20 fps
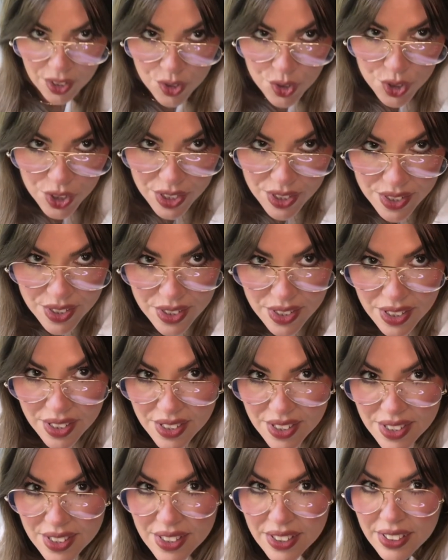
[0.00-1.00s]
and
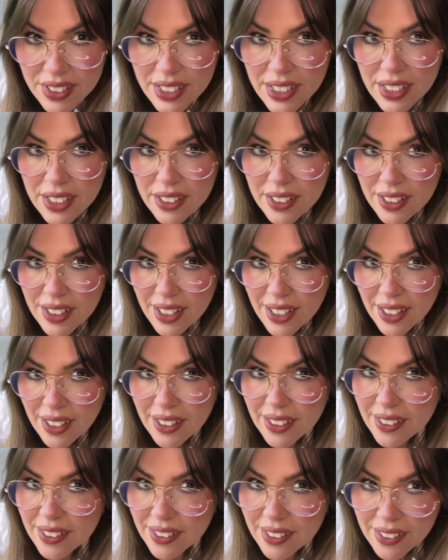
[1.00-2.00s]
just slid
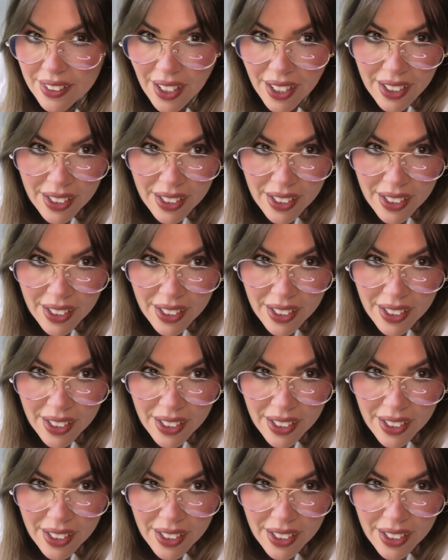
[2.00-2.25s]
in.